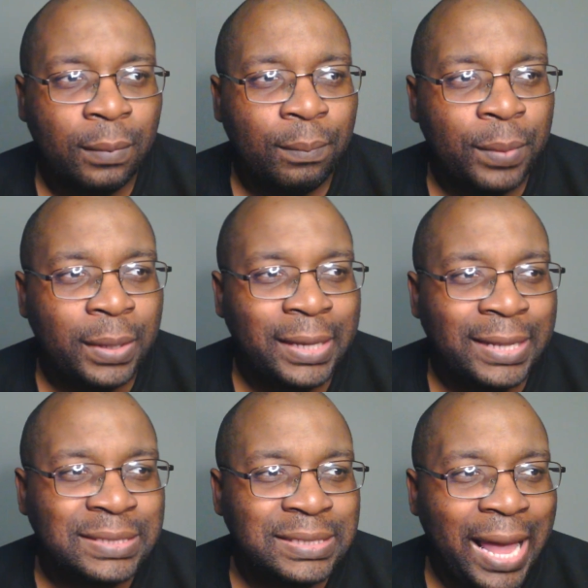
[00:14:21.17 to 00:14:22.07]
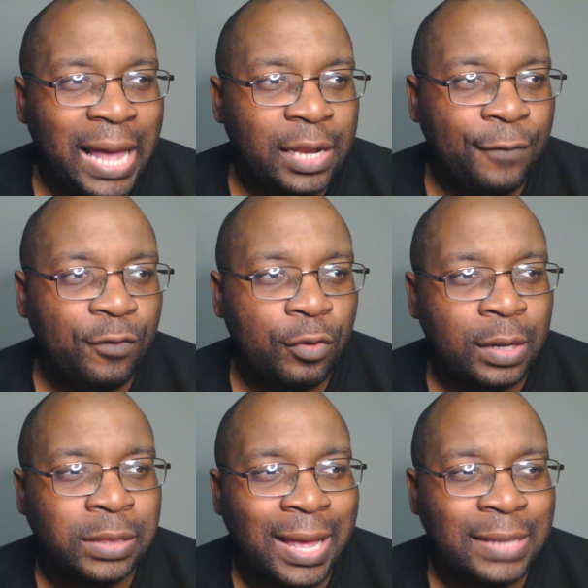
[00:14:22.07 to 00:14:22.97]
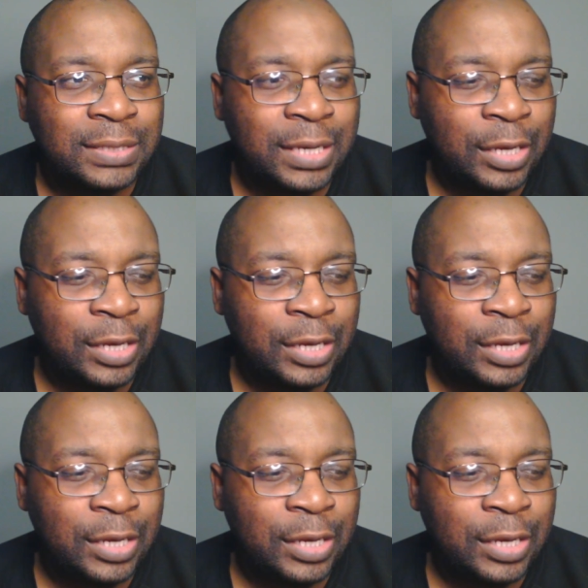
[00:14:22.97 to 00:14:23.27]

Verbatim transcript: But inside of your closet,